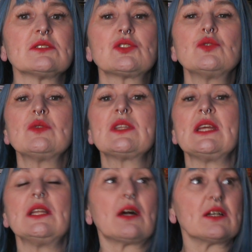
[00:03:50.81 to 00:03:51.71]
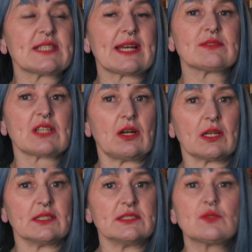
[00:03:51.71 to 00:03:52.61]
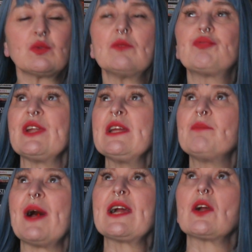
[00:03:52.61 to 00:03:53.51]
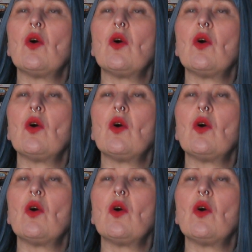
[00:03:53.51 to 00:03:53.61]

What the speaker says: to the Lighthouse Island will bring back